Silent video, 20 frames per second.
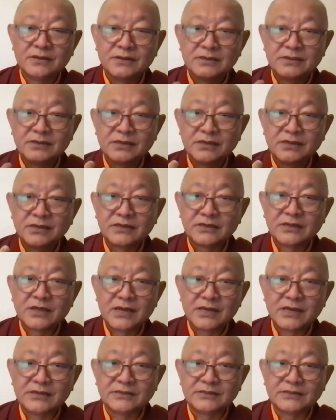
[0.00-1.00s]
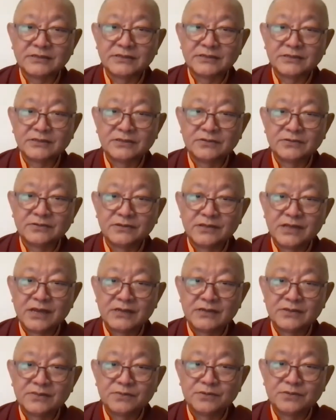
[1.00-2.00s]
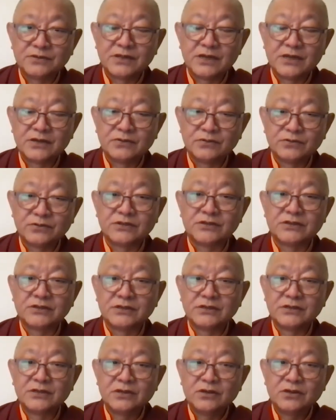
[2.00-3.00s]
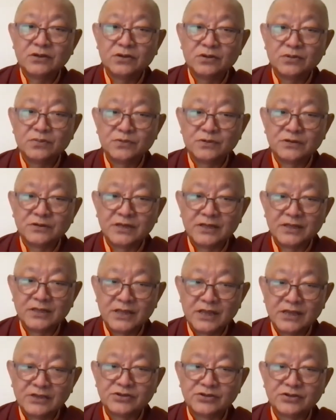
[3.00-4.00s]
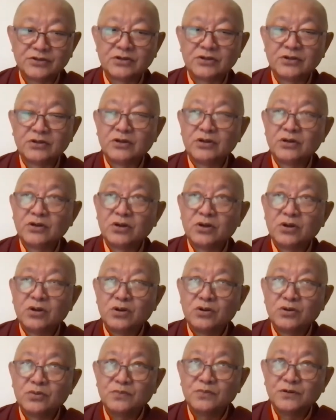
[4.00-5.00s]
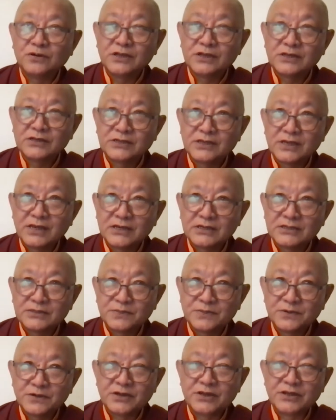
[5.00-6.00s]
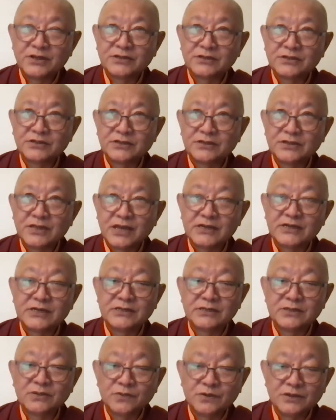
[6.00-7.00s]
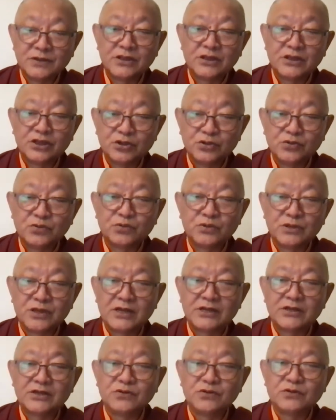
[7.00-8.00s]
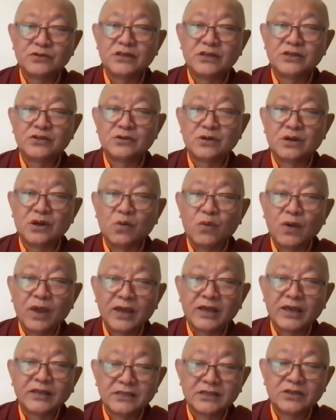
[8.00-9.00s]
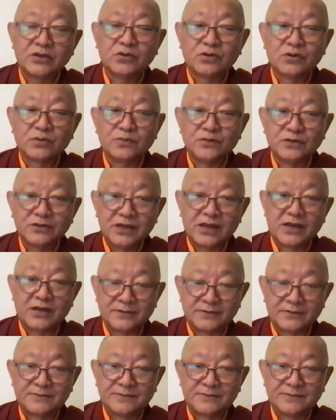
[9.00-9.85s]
recognize, that Buddhahood or Buddha nature or Buddha's experience that is within you, that you need to awaken your Buddha.